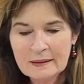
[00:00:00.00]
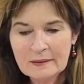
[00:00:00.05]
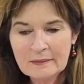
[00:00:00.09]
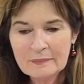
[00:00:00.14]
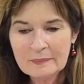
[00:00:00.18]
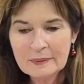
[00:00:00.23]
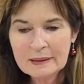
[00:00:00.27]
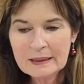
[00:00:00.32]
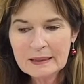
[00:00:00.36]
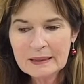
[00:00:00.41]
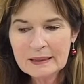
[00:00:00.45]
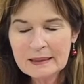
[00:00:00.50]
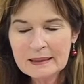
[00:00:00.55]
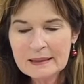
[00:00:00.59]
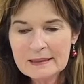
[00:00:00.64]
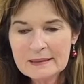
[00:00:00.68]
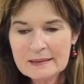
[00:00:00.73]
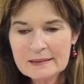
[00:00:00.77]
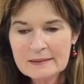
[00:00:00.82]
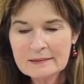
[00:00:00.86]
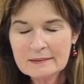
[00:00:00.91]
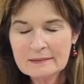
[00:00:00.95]

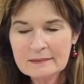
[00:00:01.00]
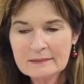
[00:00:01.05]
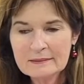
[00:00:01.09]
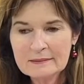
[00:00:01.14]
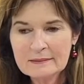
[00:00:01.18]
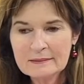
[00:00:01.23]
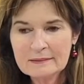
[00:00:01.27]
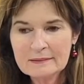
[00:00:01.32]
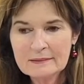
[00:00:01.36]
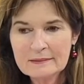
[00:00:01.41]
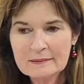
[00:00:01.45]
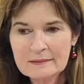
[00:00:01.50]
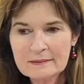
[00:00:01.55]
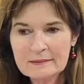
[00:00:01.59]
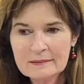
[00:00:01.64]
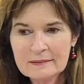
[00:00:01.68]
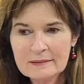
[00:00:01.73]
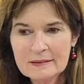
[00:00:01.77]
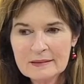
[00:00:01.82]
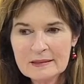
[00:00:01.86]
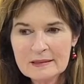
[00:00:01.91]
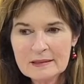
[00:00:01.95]
because
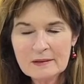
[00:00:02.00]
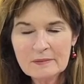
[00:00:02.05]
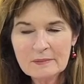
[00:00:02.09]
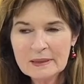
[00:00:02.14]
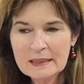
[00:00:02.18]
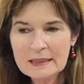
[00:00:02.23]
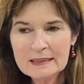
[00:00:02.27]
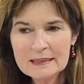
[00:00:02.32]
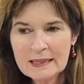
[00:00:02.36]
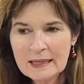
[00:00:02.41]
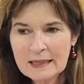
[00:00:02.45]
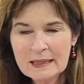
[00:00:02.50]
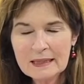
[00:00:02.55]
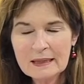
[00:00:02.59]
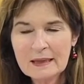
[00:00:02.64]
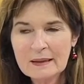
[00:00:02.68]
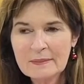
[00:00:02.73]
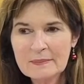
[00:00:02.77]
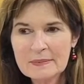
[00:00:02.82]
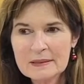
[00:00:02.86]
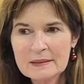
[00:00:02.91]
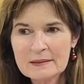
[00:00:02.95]
so many
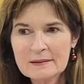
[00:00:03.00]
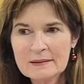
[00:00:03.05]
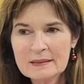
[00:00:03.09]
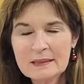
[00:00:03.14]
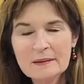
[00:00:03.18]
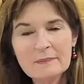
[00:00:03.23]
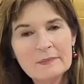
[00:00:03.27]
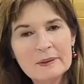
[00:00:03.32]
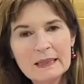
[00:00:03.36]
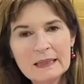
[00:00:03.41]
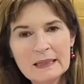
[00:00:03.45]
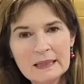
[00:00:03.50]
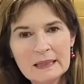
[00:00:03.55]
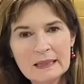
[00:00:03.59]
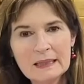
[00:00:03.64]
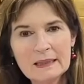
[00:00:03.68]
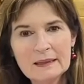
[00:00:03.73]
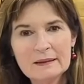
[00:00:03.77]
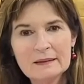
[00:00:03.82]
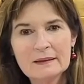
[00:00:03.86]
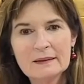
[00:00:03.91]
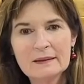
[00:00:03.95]
times, to me,